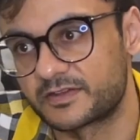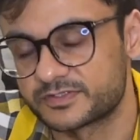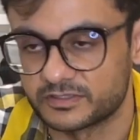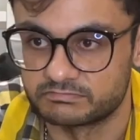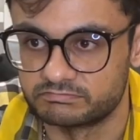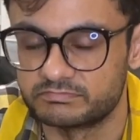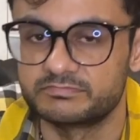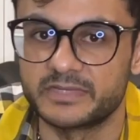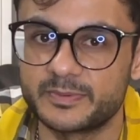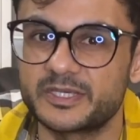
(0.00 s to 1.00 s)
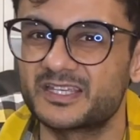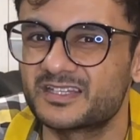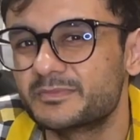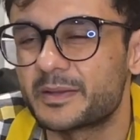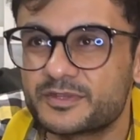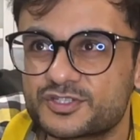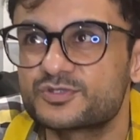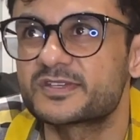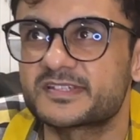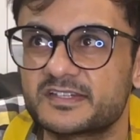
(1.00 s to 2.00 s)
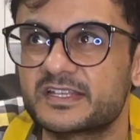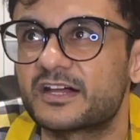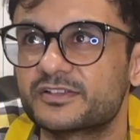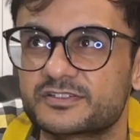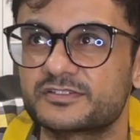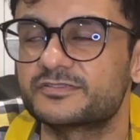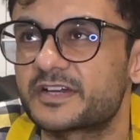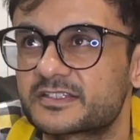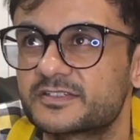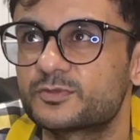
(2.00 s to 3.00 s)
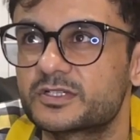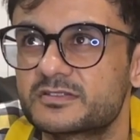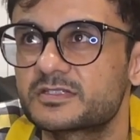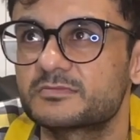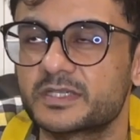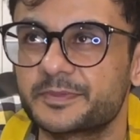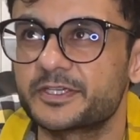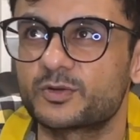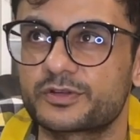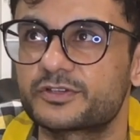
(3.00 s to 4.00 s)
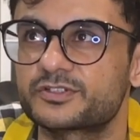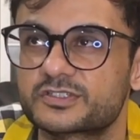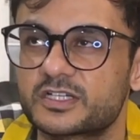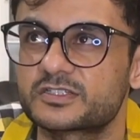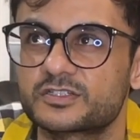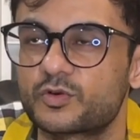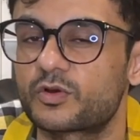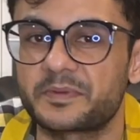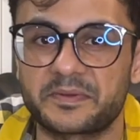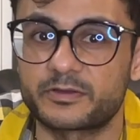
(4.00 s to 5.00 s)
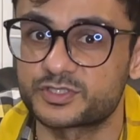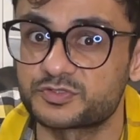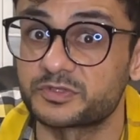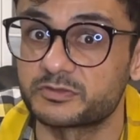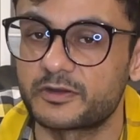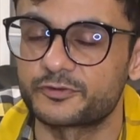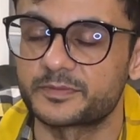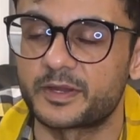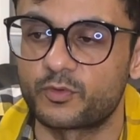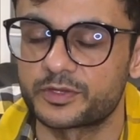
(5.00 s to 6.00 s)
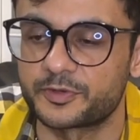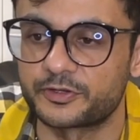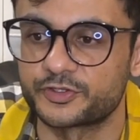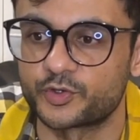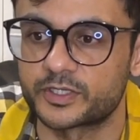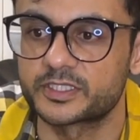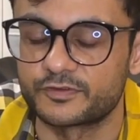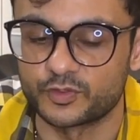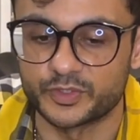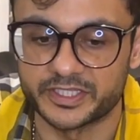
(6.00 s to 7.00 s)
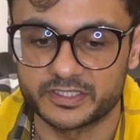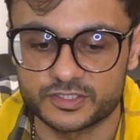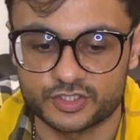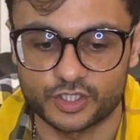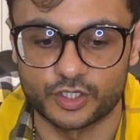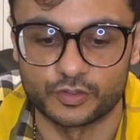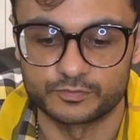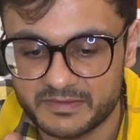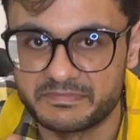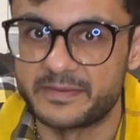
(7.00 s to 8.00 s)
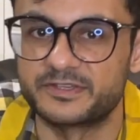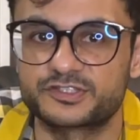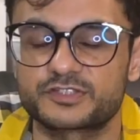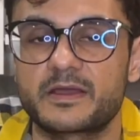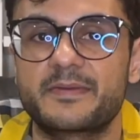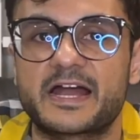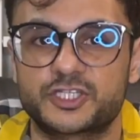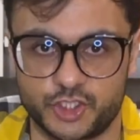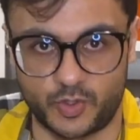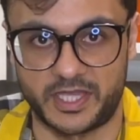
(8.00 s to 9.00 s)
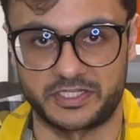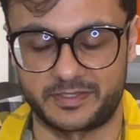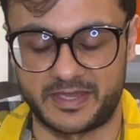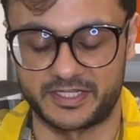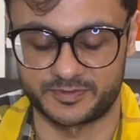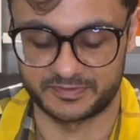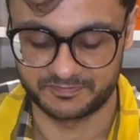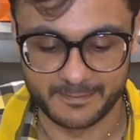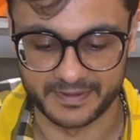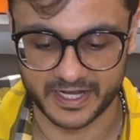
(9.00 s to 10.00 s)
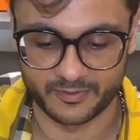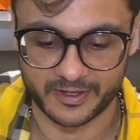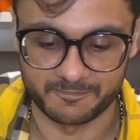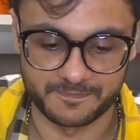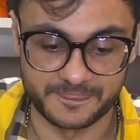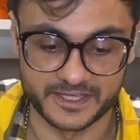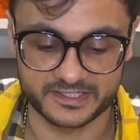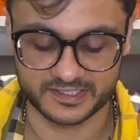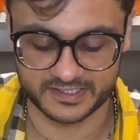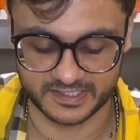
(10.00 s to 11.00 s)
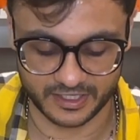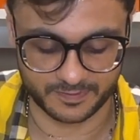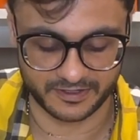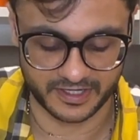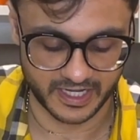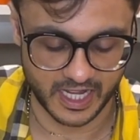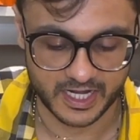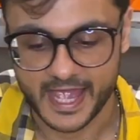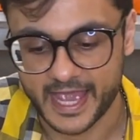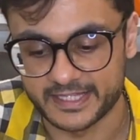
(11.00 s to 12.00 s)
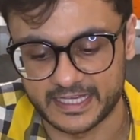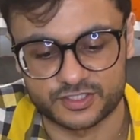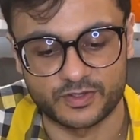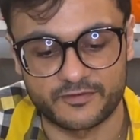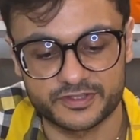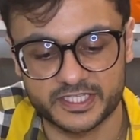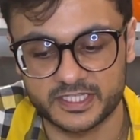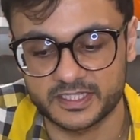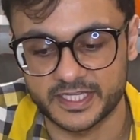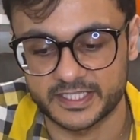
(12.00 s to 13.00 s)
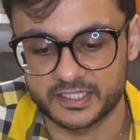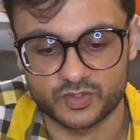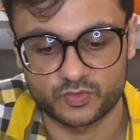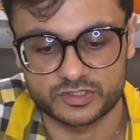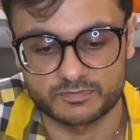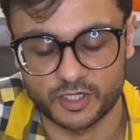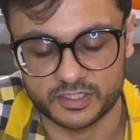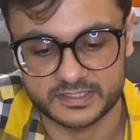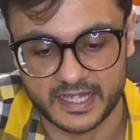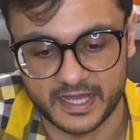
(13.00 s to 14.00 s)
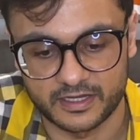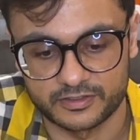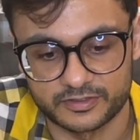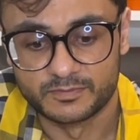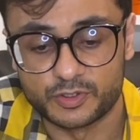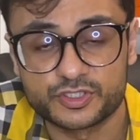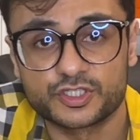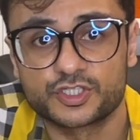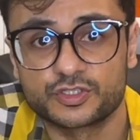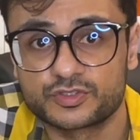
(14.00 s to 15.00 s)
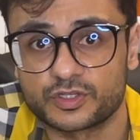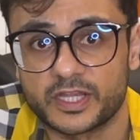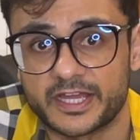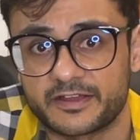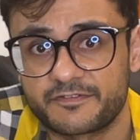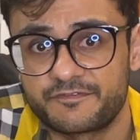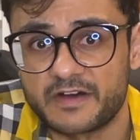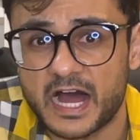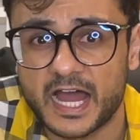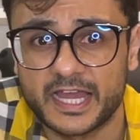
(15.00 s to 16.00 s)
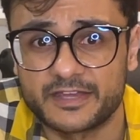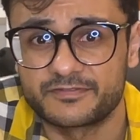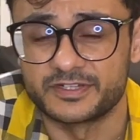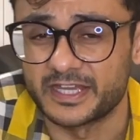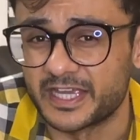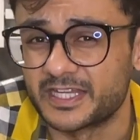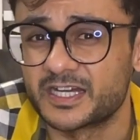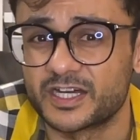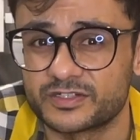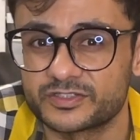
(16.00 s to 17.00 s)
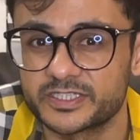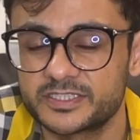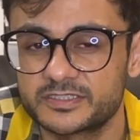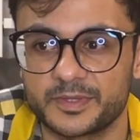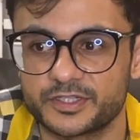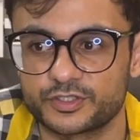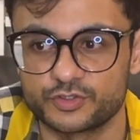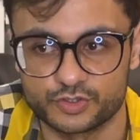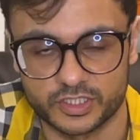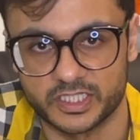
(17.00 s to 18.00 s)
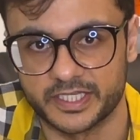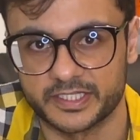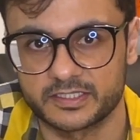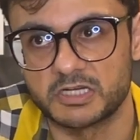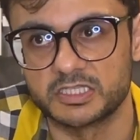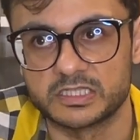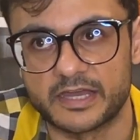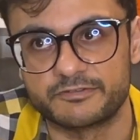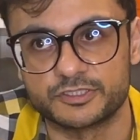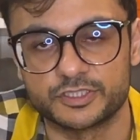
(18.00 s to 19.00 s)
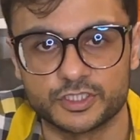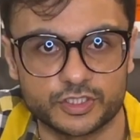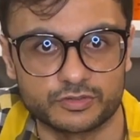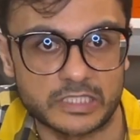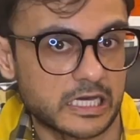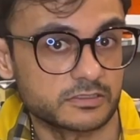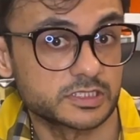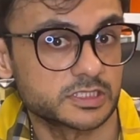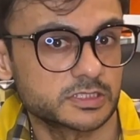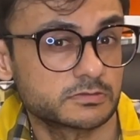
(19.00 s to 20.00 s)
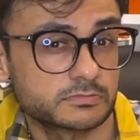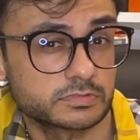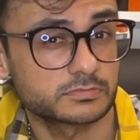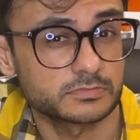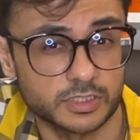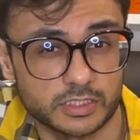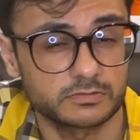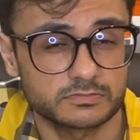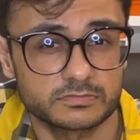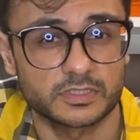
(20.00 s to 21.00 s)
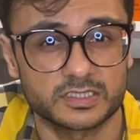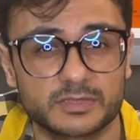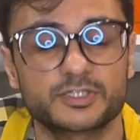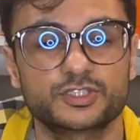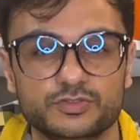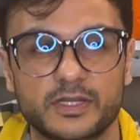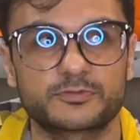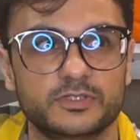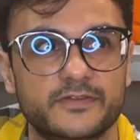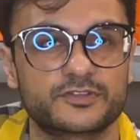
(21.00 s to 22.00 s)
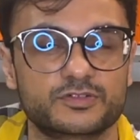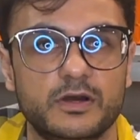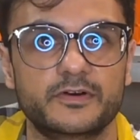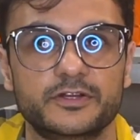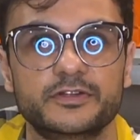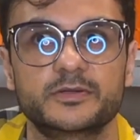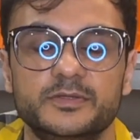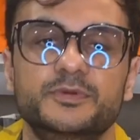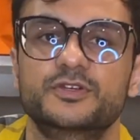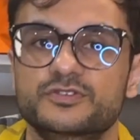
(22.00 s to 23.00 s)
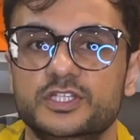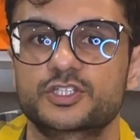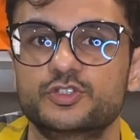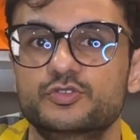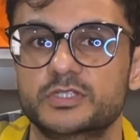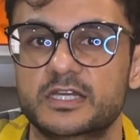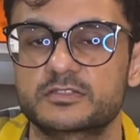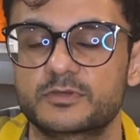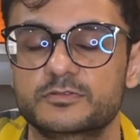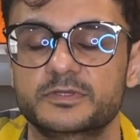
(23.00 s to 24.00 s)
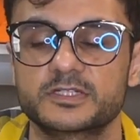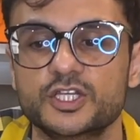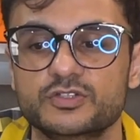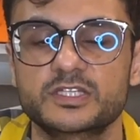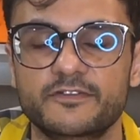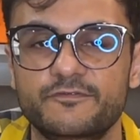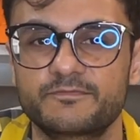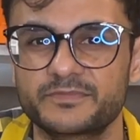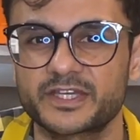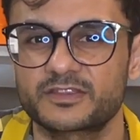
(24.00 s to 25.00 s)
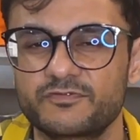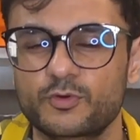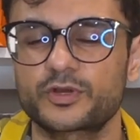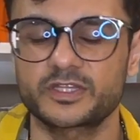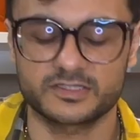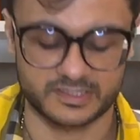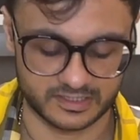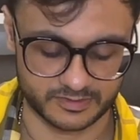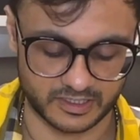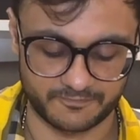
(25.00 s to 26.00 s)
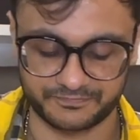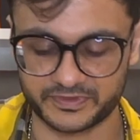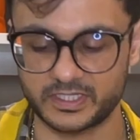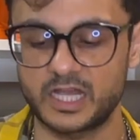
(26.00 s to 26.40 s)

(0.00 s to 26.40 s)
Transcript: So maybe the shoes they send to the outlets are defective ones, maybe, or they're just not as good, or maybe I was just really rough with them. I wore them around New York for a week, so maybe it's just my bad shoe handling management. But anyway, this is another pair that I got. And yeah, so everything like was marked down. Most of the shoes are like 500 to 800, and they're usually like 11 to 2,000, you know? Some of the shoes went up to 11, 1,200, but those were like a $2,000, $3,000. So it's like 40 to 60% off.